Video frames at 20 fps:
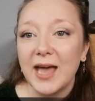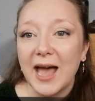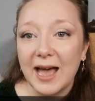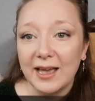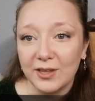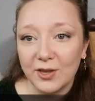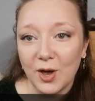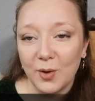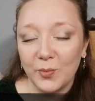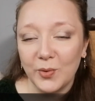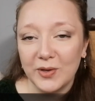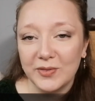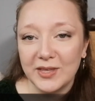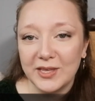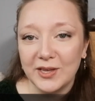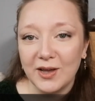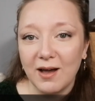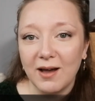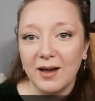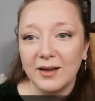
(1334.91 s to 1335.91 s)
at
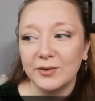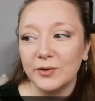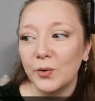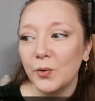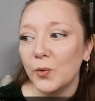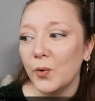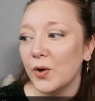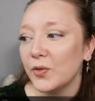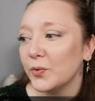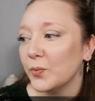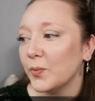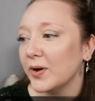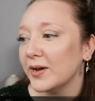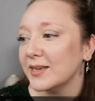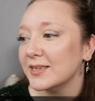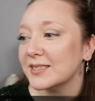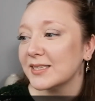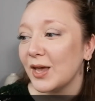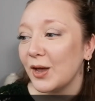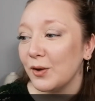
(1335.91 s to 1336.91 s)
Yarnworthy Yarn, or
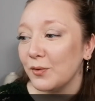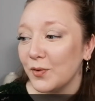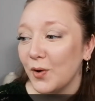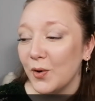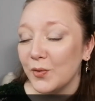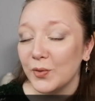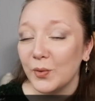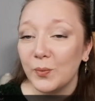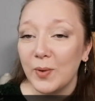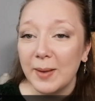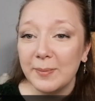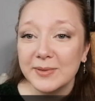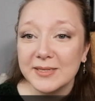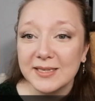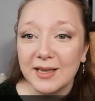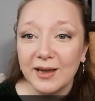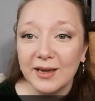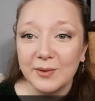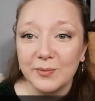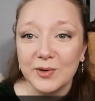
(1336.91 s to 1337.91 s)
otherwise over on the
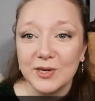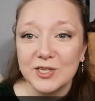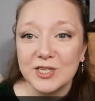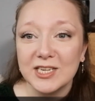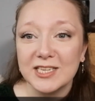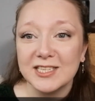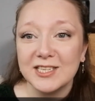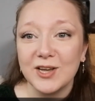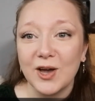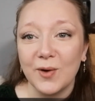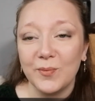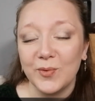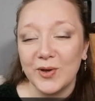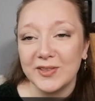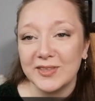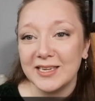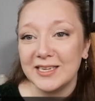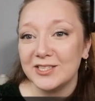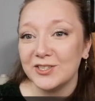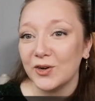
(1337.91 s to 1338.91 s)
website, which is
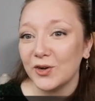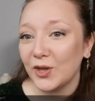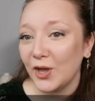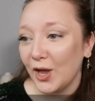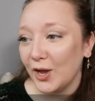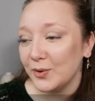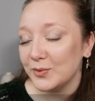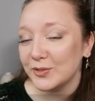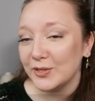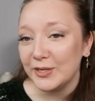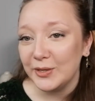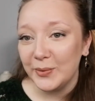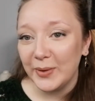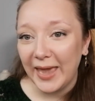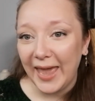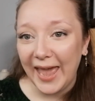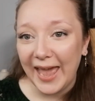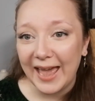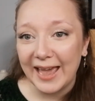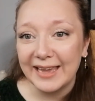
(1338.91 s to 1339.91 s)

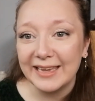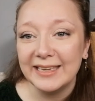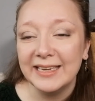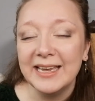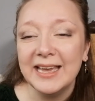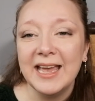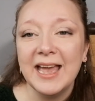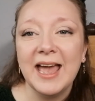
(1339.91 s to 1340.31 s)
yarnworthy.co.uk.